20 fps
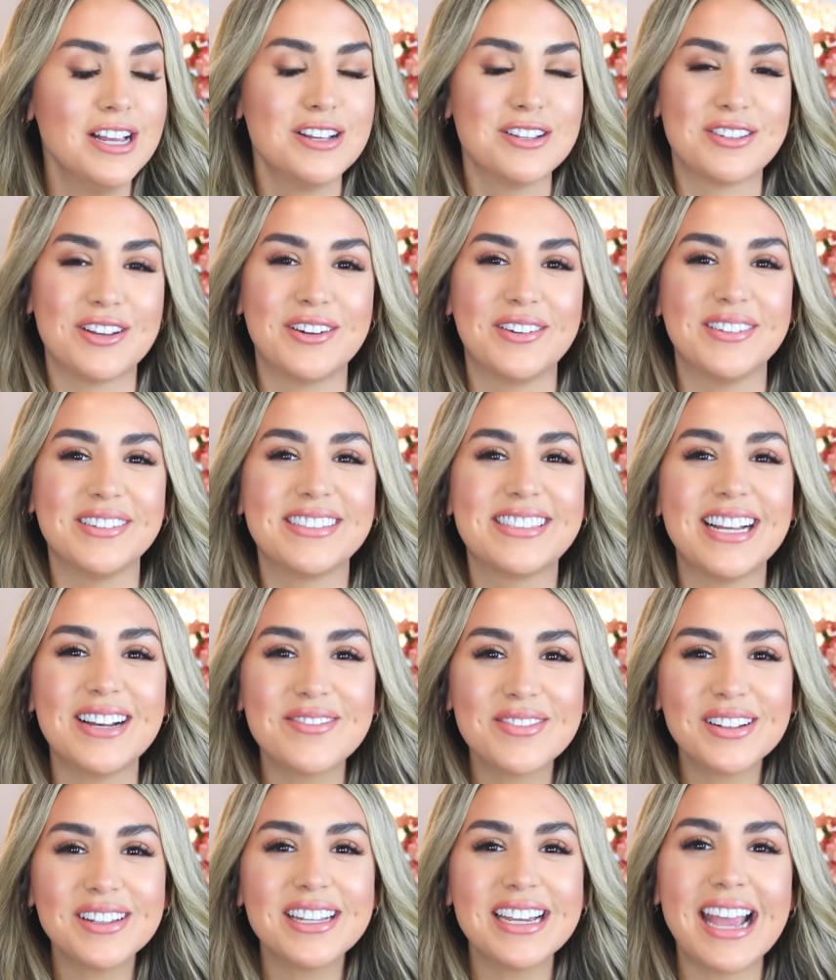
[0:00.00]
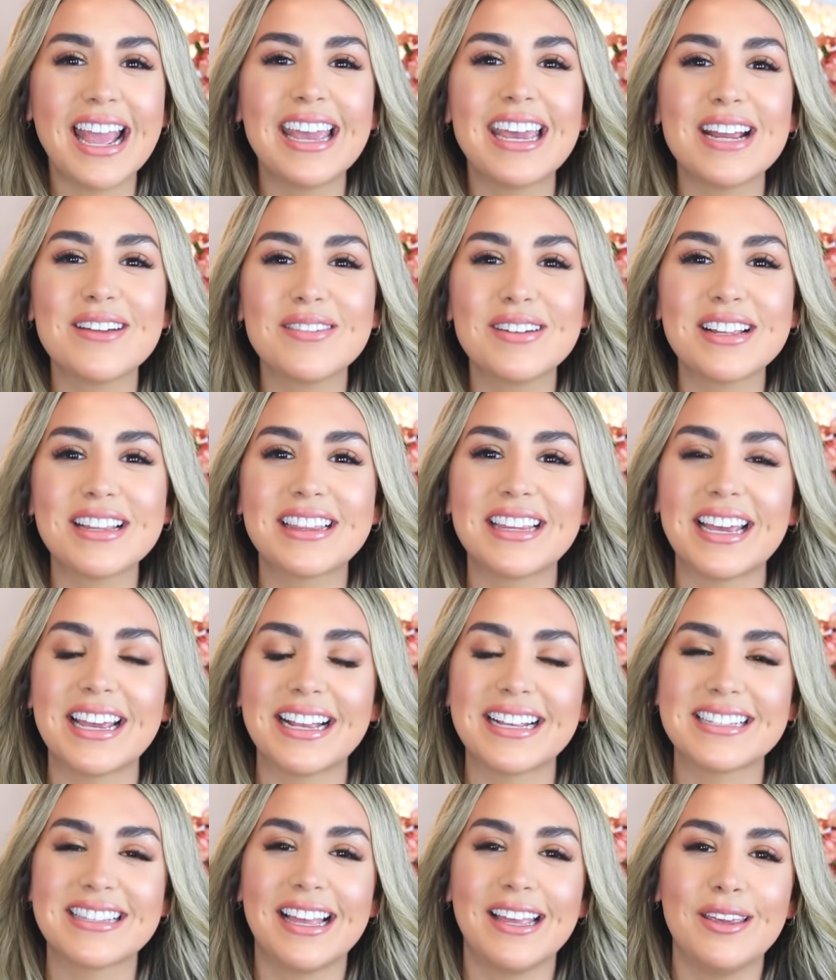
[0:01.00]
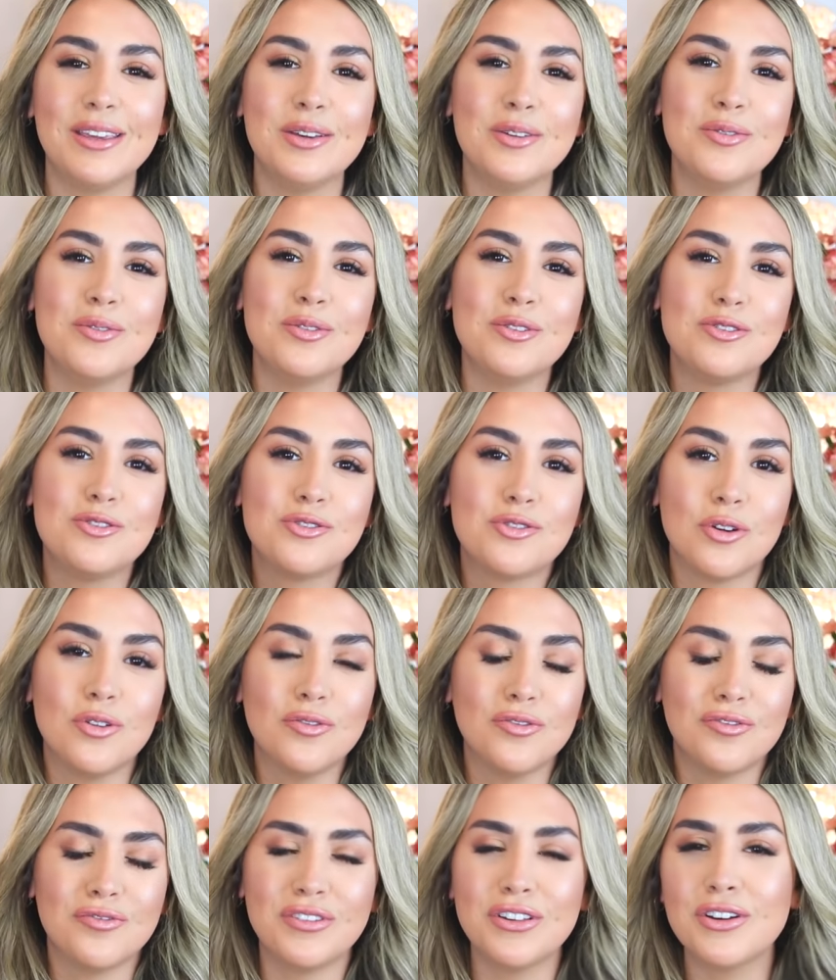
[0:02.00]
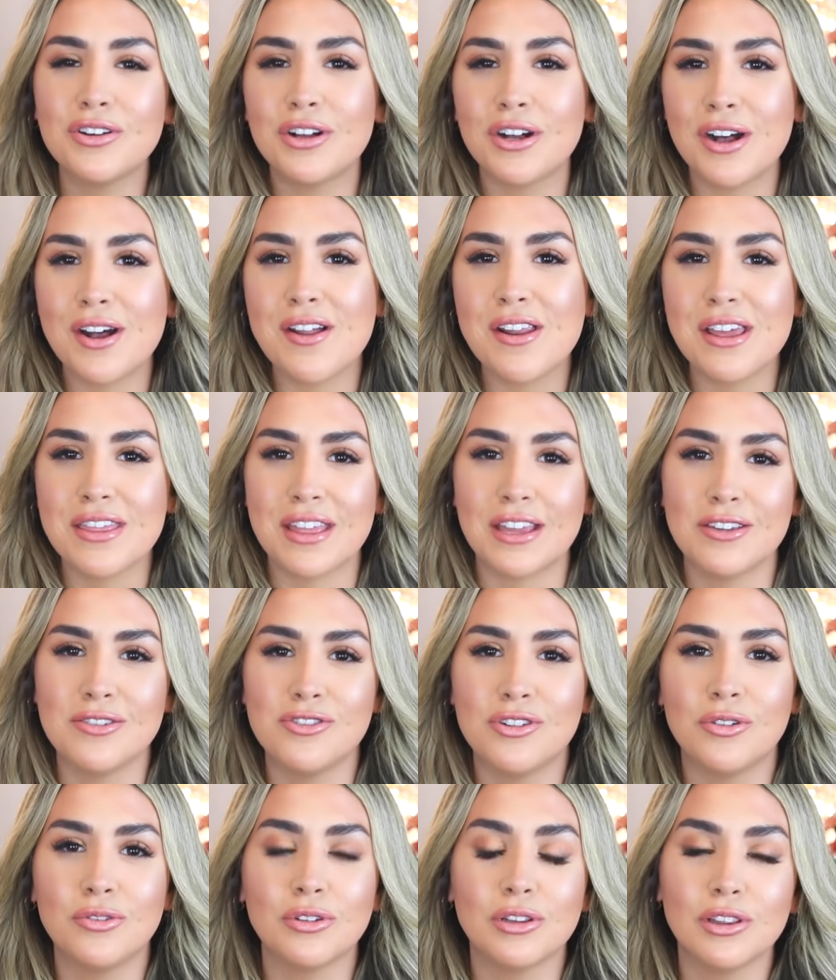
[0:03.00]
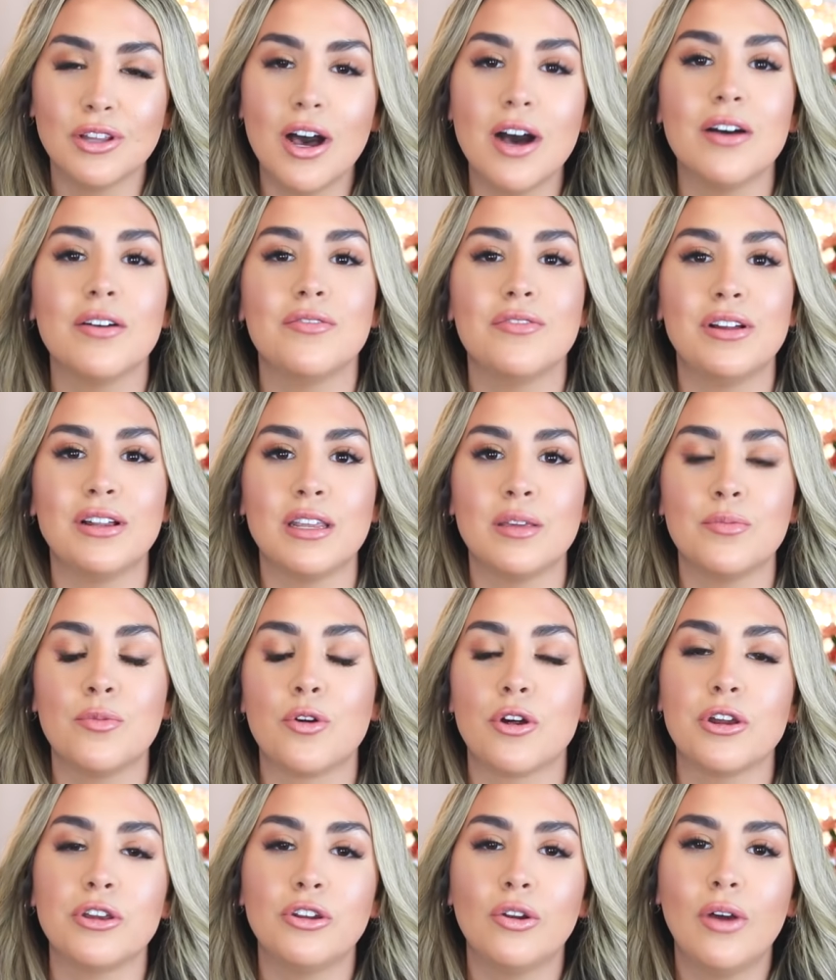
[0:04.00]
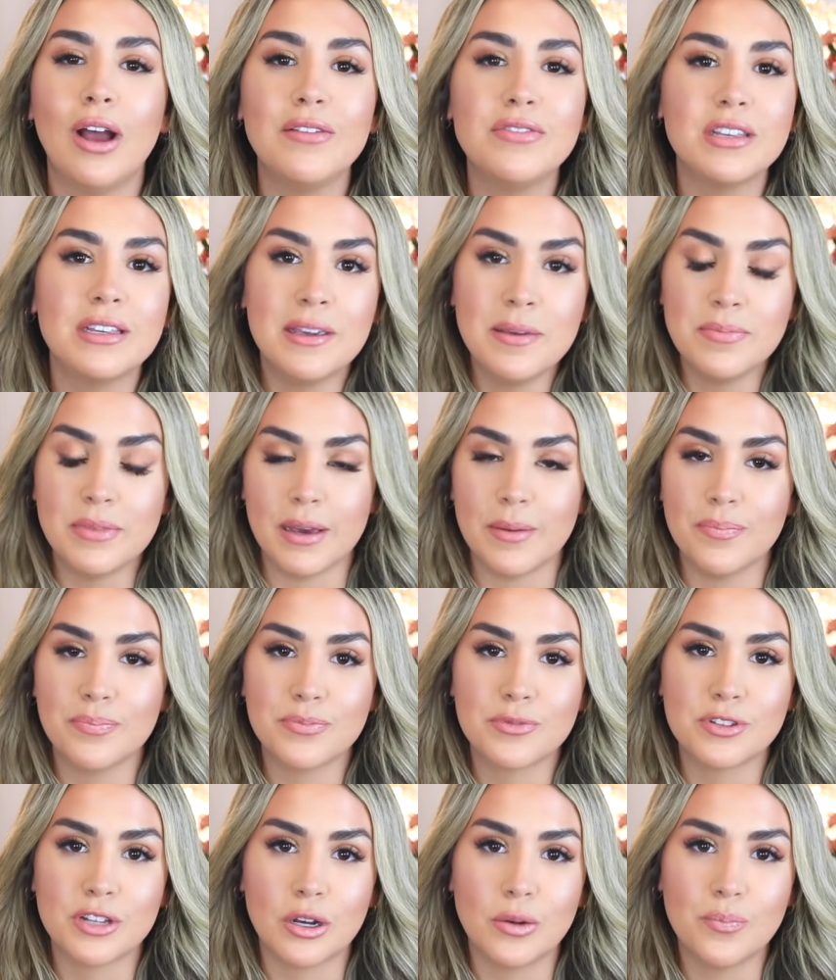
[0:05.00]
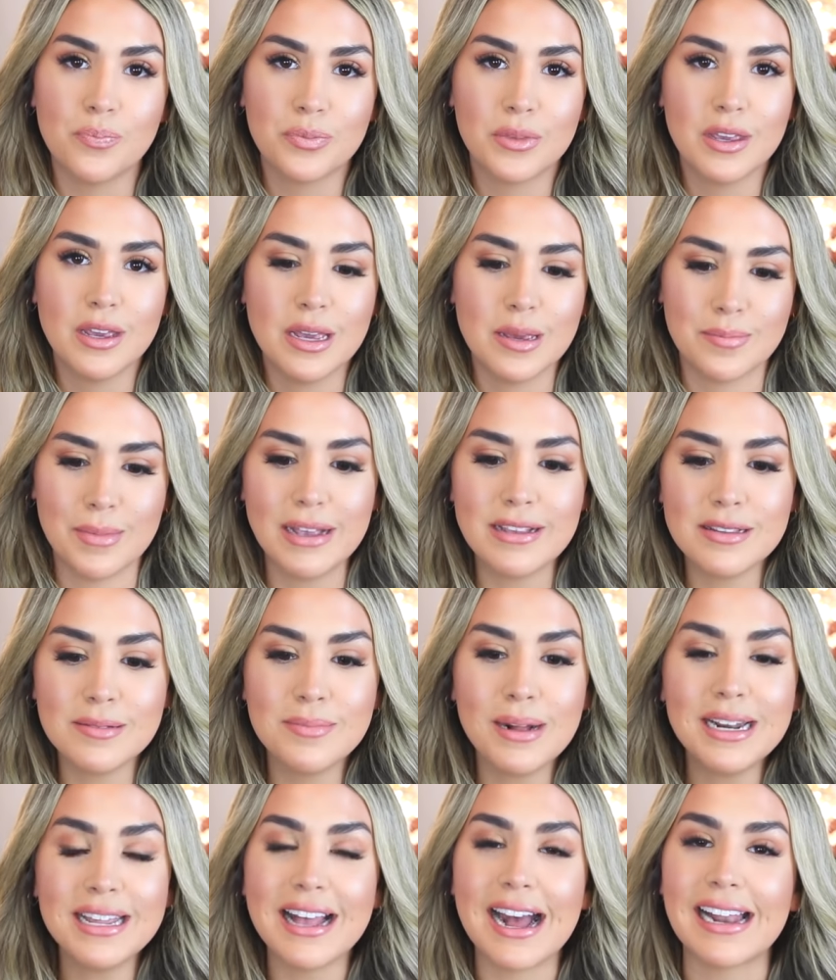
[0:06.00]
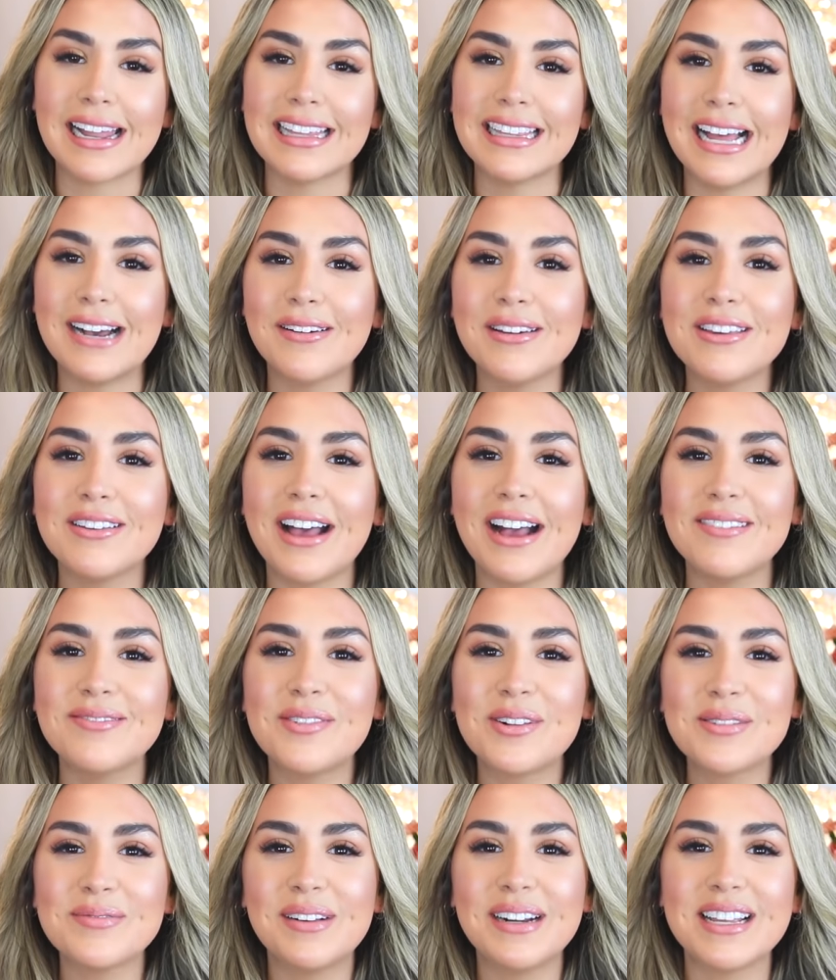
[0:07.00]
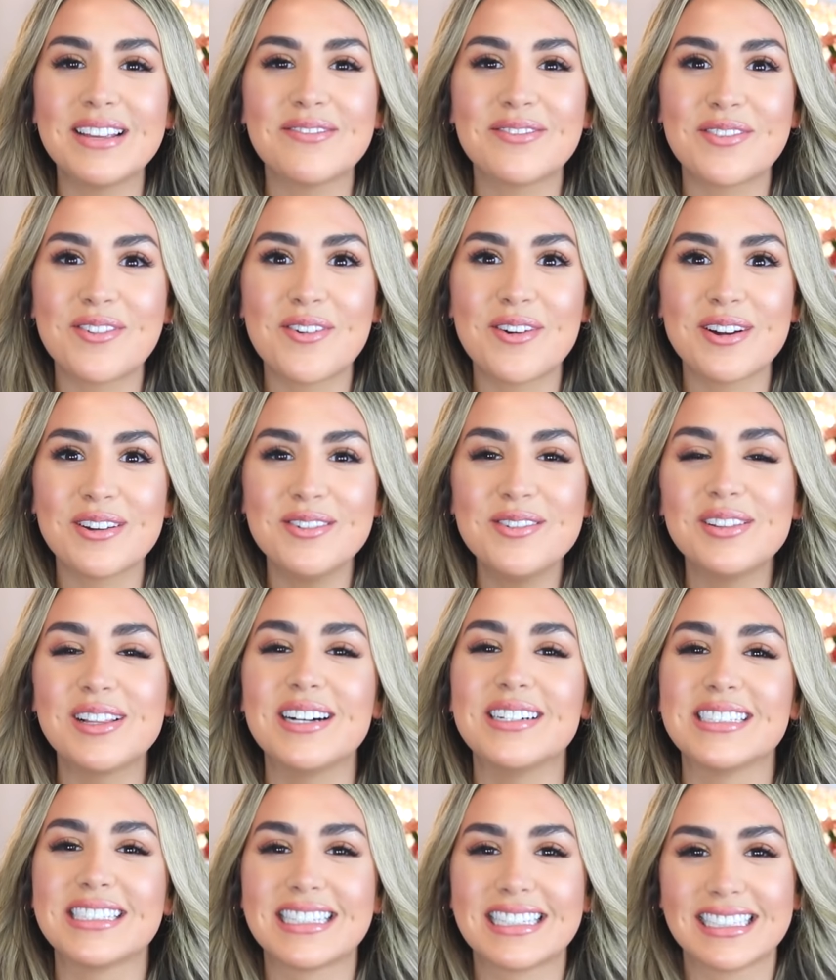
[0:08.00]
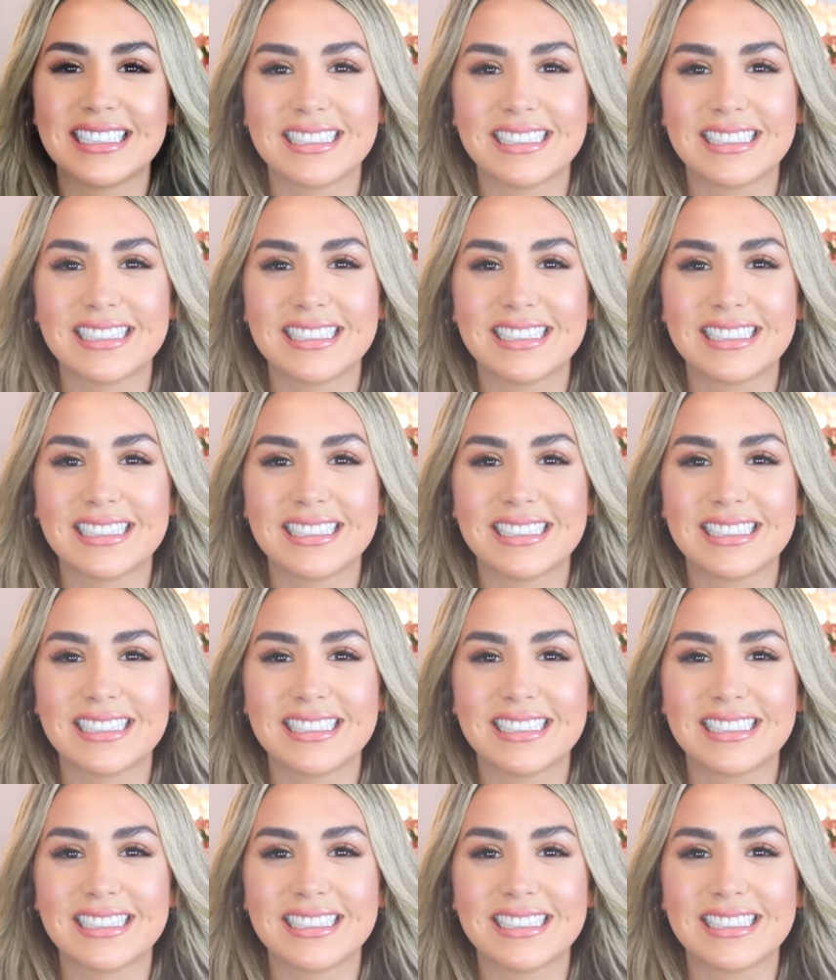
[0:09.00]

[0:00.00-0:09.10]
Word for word: So definitely get rid of things that you don't feel good and that you don't love anymore. You don't have to keep them. So make some money on it. That way you'll have more money for new clothes.